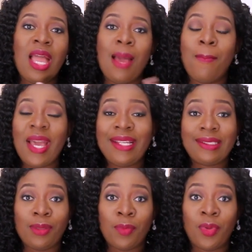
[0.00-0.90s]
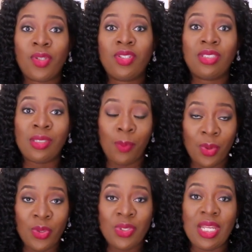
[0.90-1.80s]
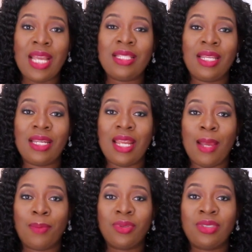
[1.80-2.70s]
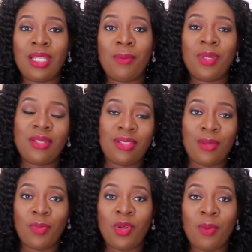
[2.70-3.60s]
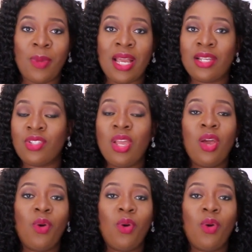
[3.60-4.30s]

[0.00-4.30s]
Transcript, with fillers: I buy it in bulk, debone, and then I put them in Ziploc bags.